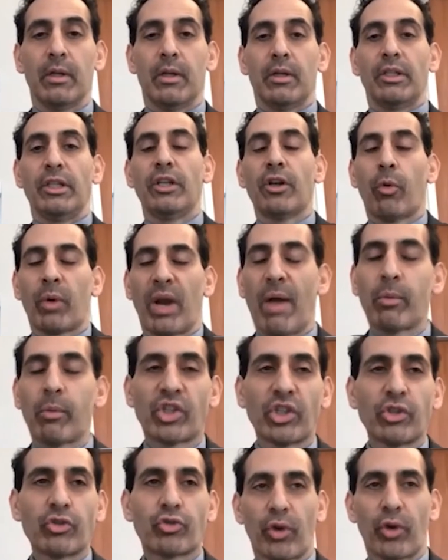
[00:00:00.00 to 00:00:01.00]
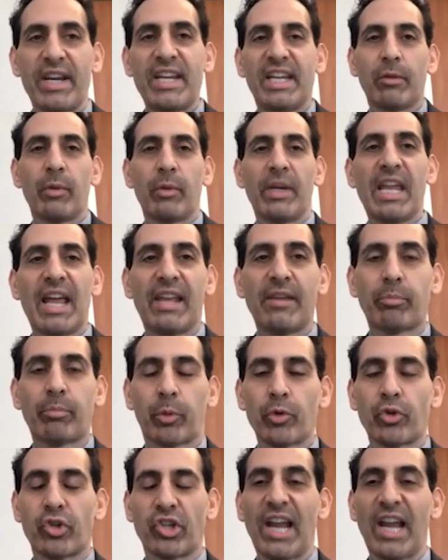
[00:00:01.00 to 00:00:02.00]
you know, when I was in training, we had
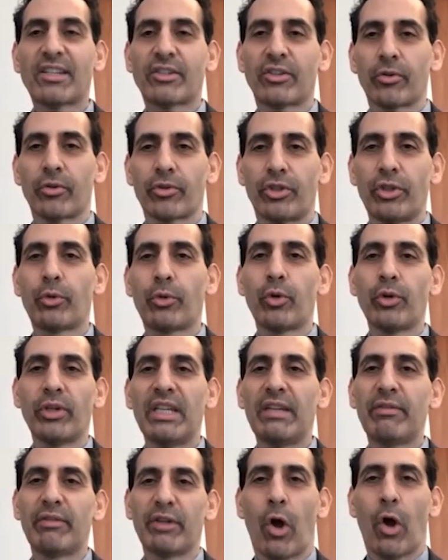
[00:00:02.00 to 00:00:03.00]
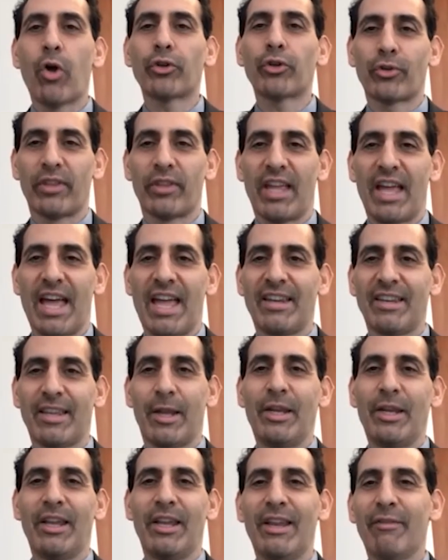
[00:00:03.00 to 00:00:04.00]
projectors. You couldn't even alter that.
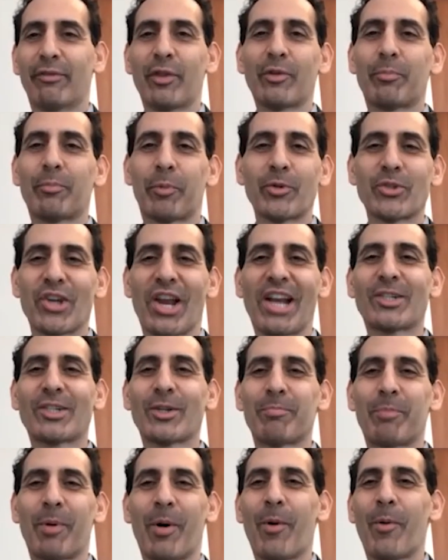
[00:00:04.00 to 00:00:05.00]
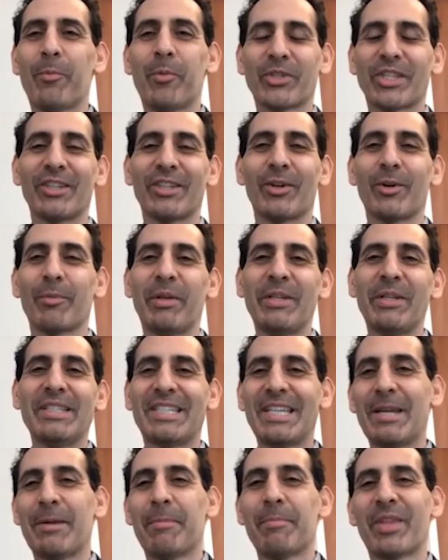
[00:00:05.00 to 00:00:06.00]
if the projector bulb was a little bit
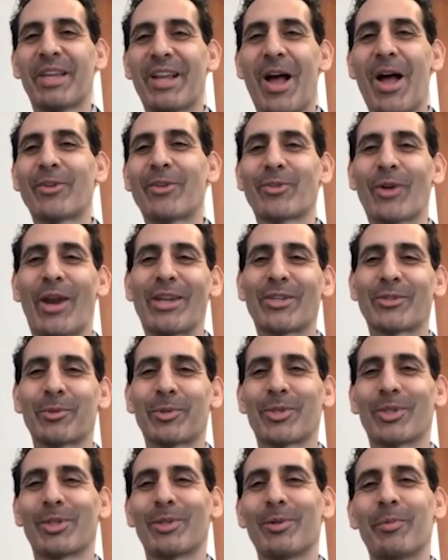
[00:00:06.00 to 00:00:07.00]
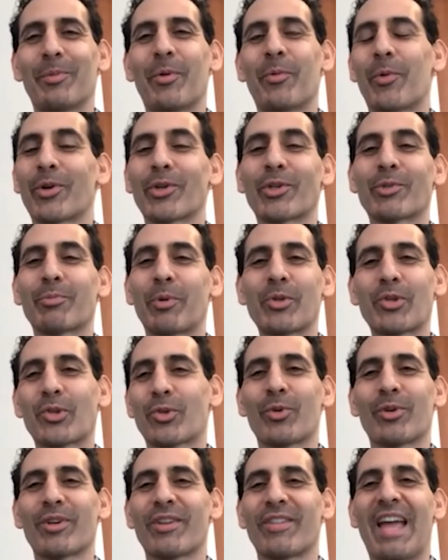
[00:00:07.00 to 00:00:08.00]
dim, the contrast mm-hmm. was a little bit worse. But
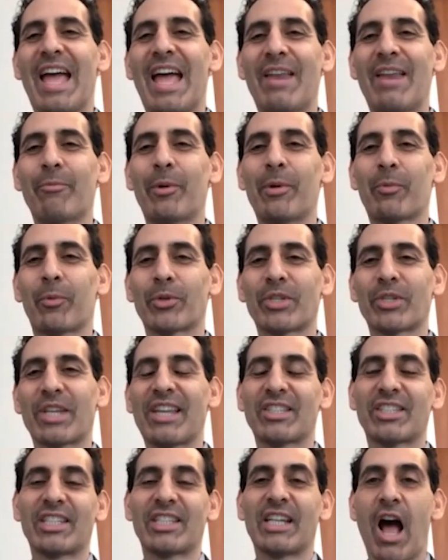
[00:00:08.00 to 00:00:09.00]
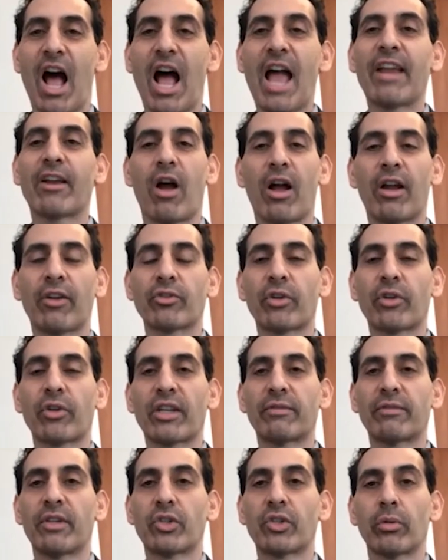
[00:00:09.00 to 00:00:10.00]
short of that, we were testing high
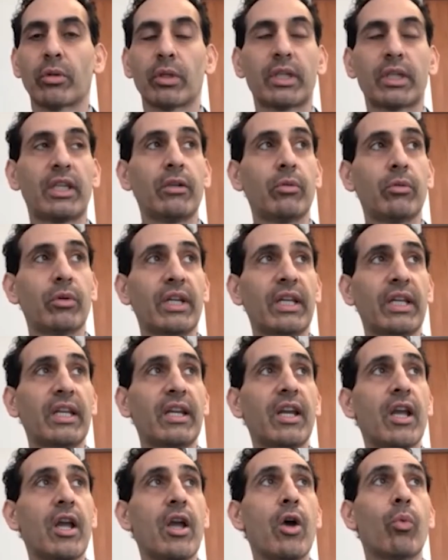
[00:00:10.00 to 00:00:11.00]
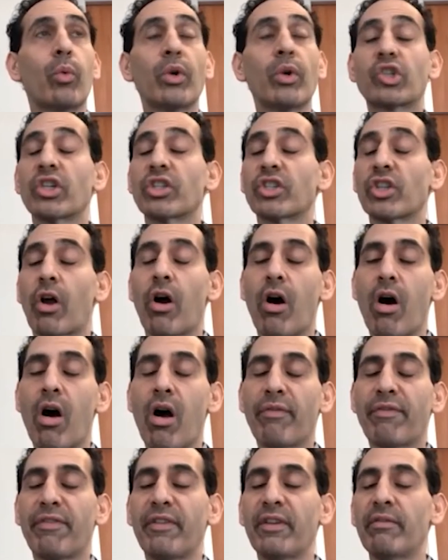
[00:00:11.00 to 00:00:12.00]
contrast visual acuity, which is
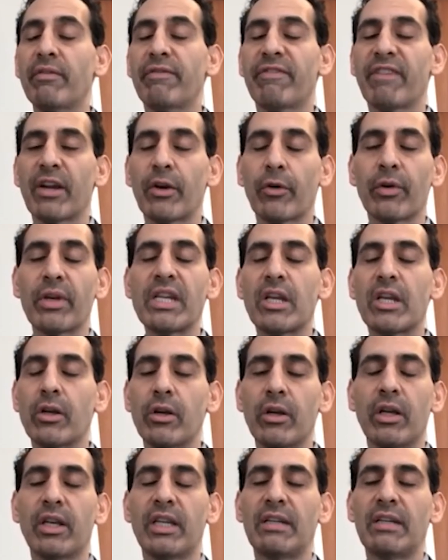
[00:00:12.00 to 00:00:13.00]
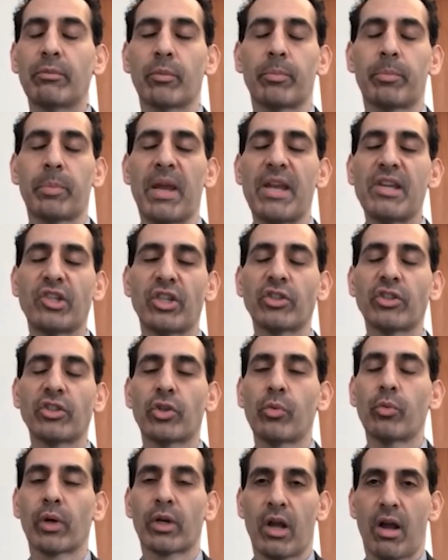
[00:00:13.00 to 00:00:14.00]
often very good in patients
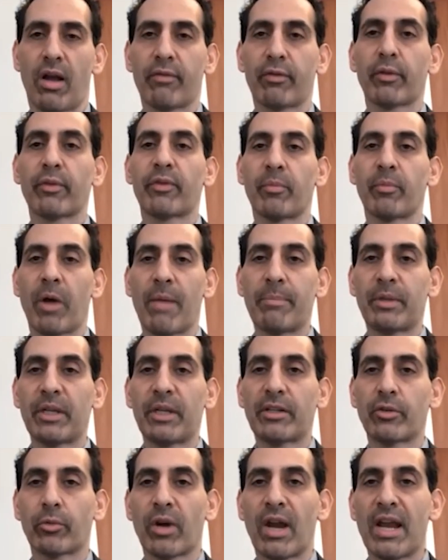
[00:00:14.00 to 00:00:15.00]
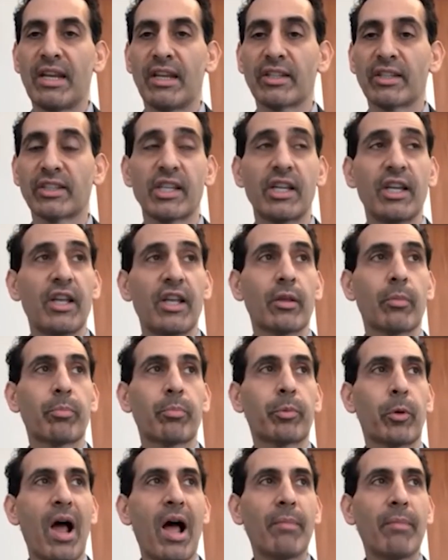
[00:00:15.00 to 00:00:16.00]
who recover from optic neuritis. The
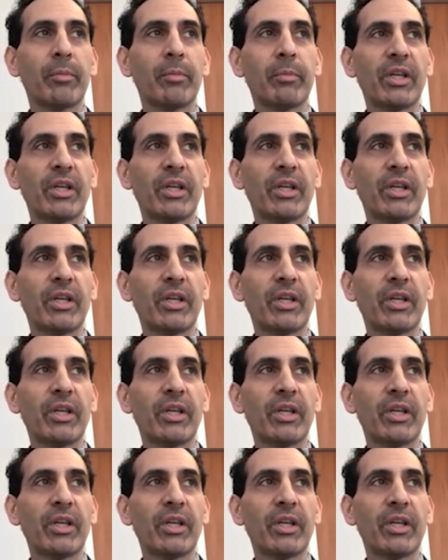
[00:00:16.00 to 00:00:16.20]
problem